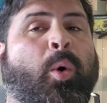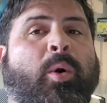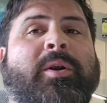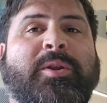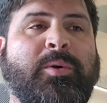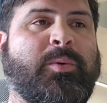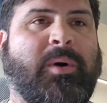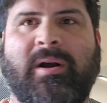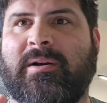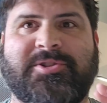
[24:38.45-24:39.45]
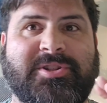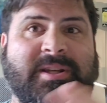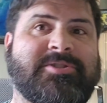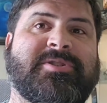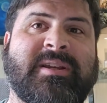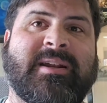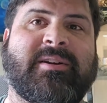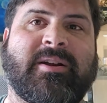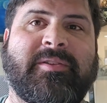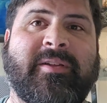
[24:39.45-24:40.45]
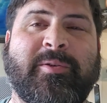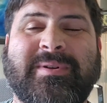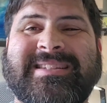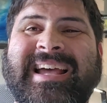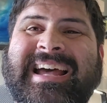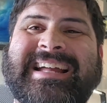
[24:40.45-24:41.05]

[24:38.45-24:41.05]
or you are just interested in hearing all the other ones,